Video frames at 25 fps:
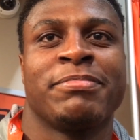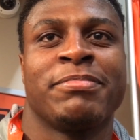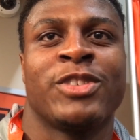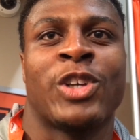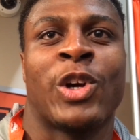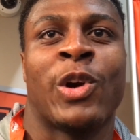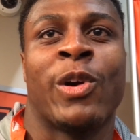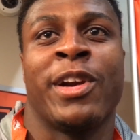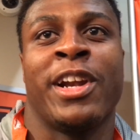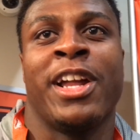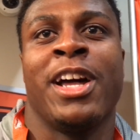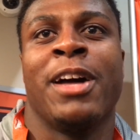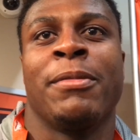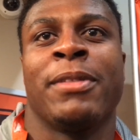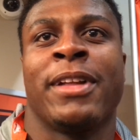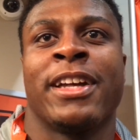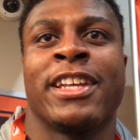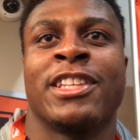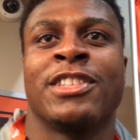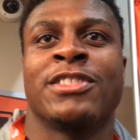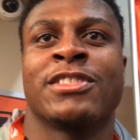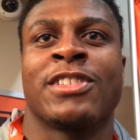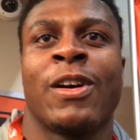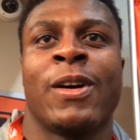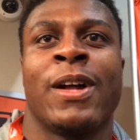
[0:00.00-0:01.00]
growing up, like
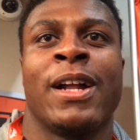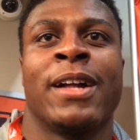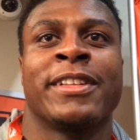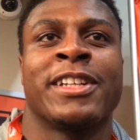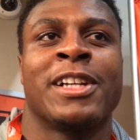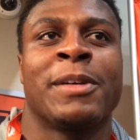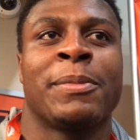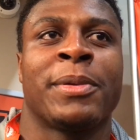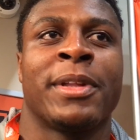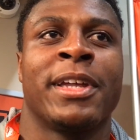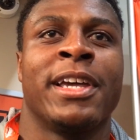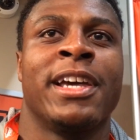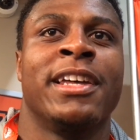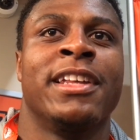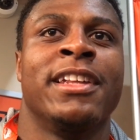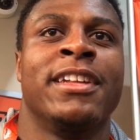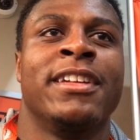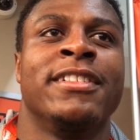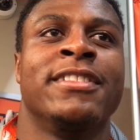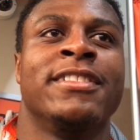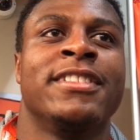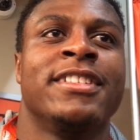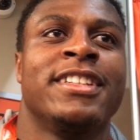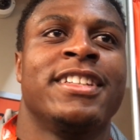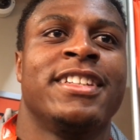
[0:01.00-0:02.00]
you just going out there playing.
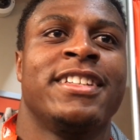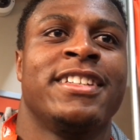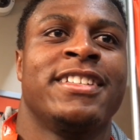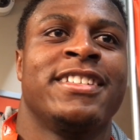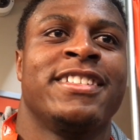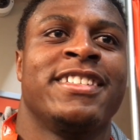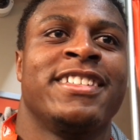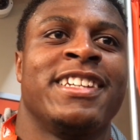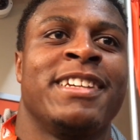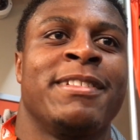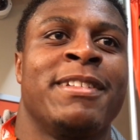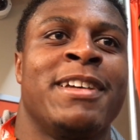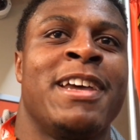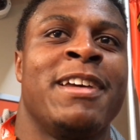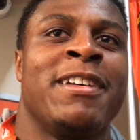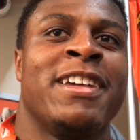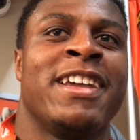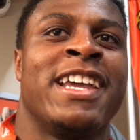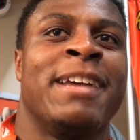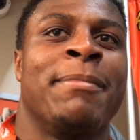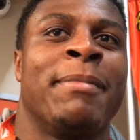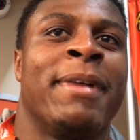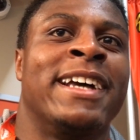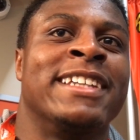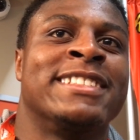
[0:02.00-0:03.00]
And,
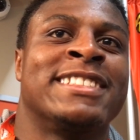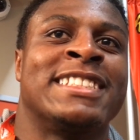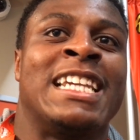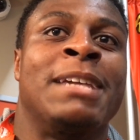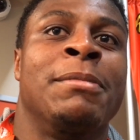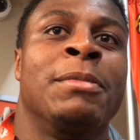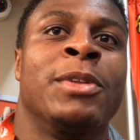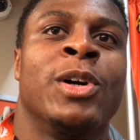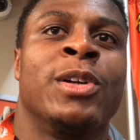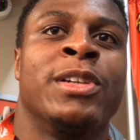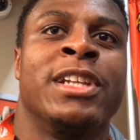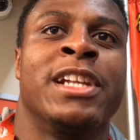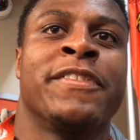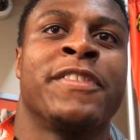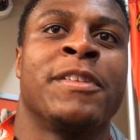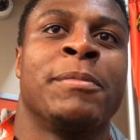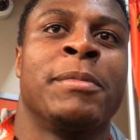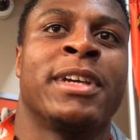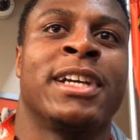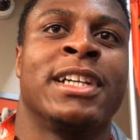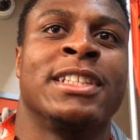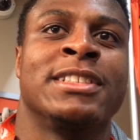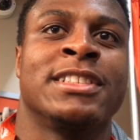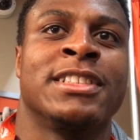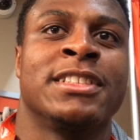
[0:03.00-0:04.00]
it might seem a little different
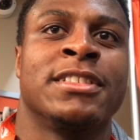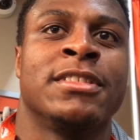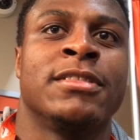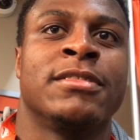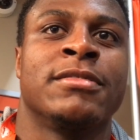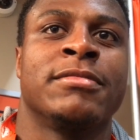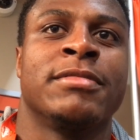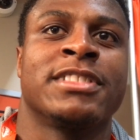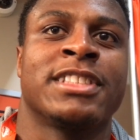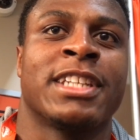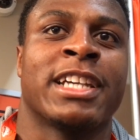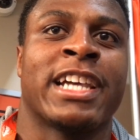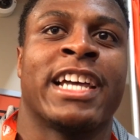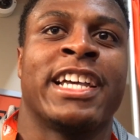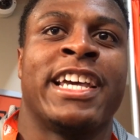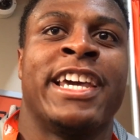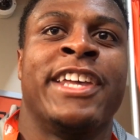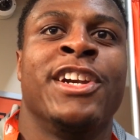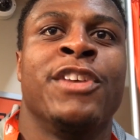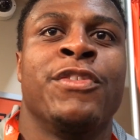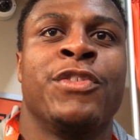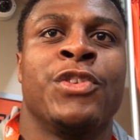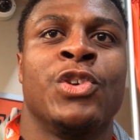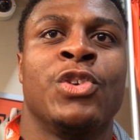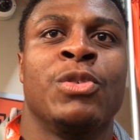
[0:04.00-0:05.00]
because it's like an
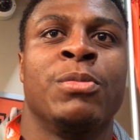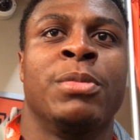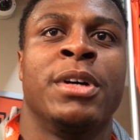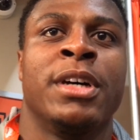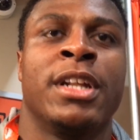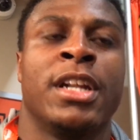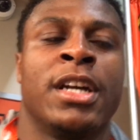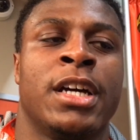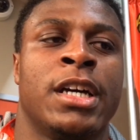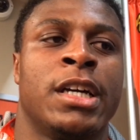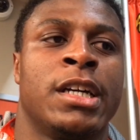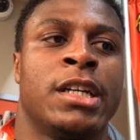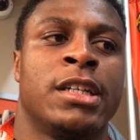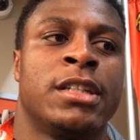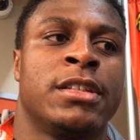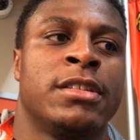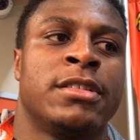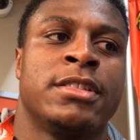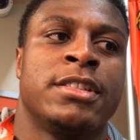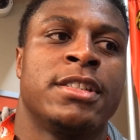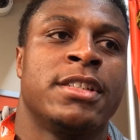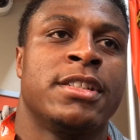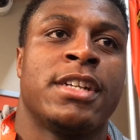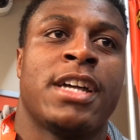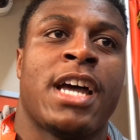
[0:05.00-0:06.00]
interview, but
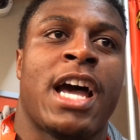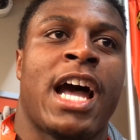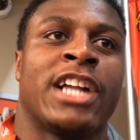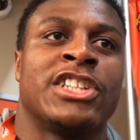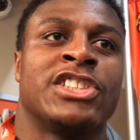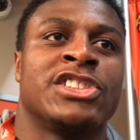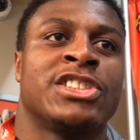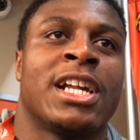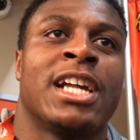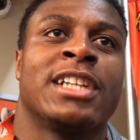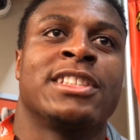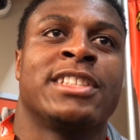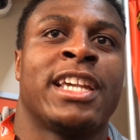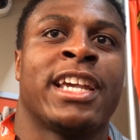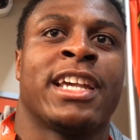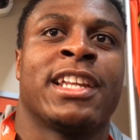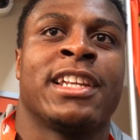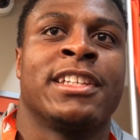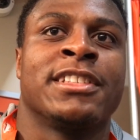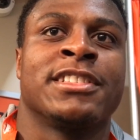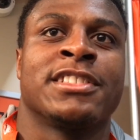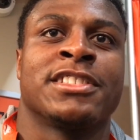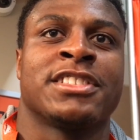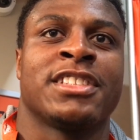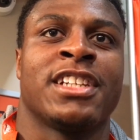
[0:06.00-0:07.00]
uh, I just try to take it
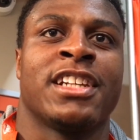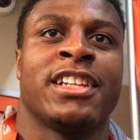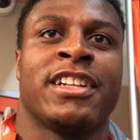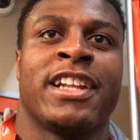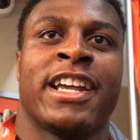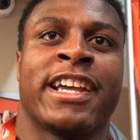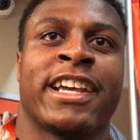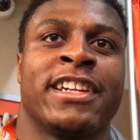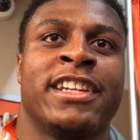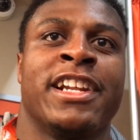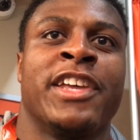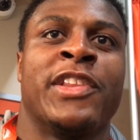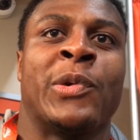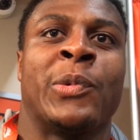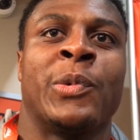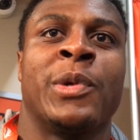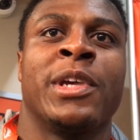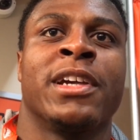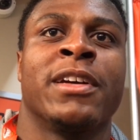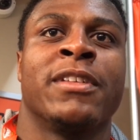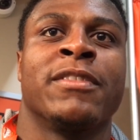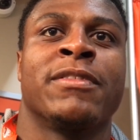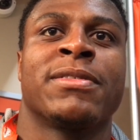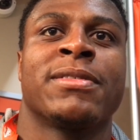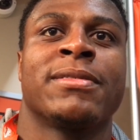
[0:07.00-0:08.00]
as like another
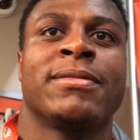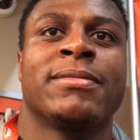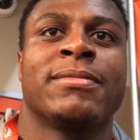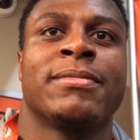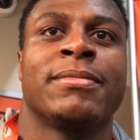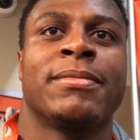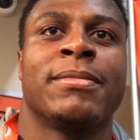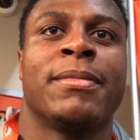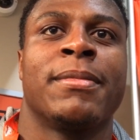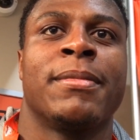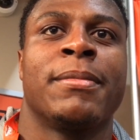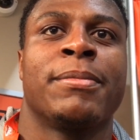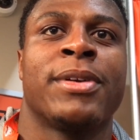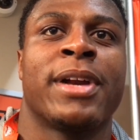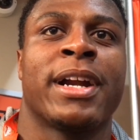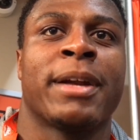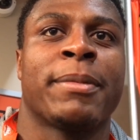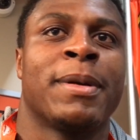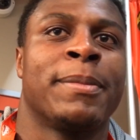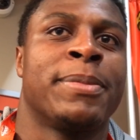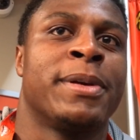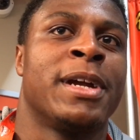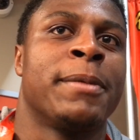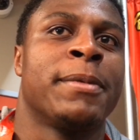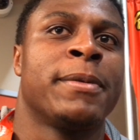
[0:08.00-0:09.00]
week of
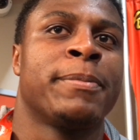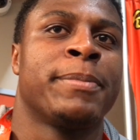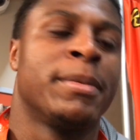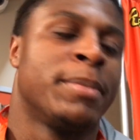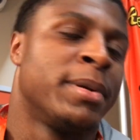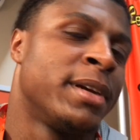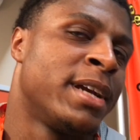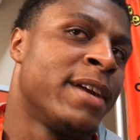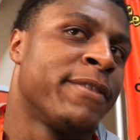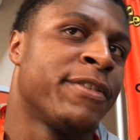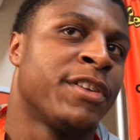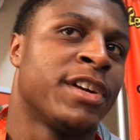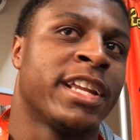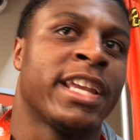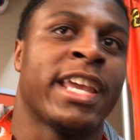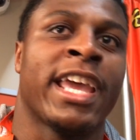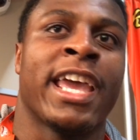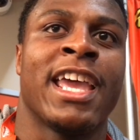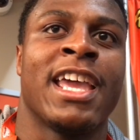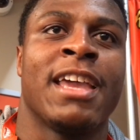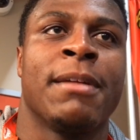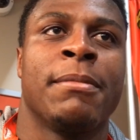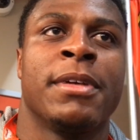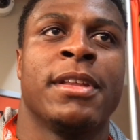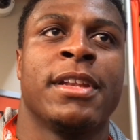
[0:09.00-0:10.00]
preparing for the
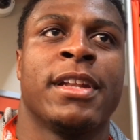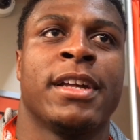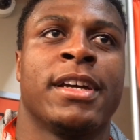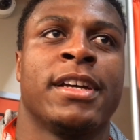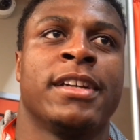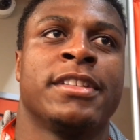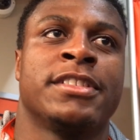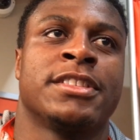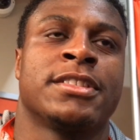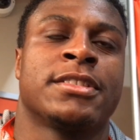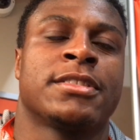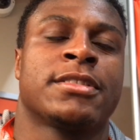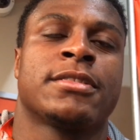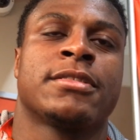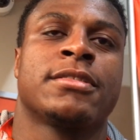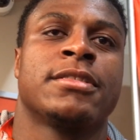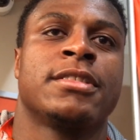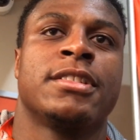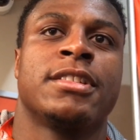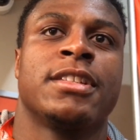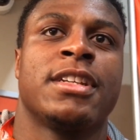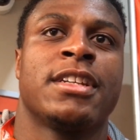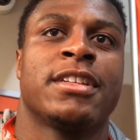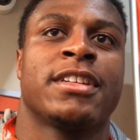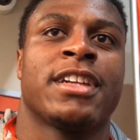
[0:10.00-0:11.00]
game and uh, just
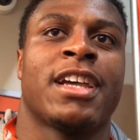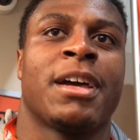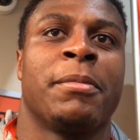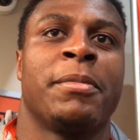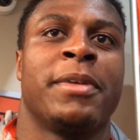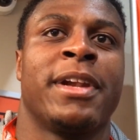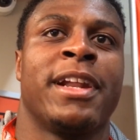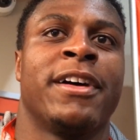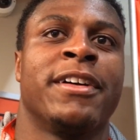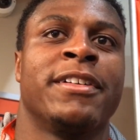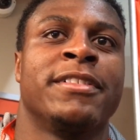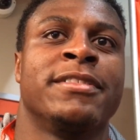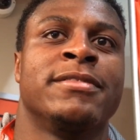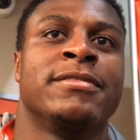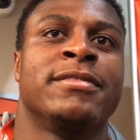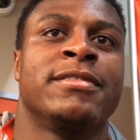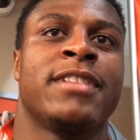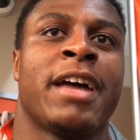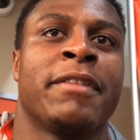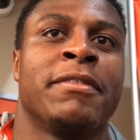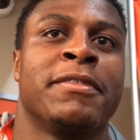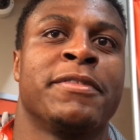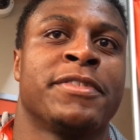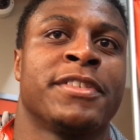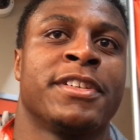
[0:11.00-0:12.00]
coming out and
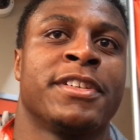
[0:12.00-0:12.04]
having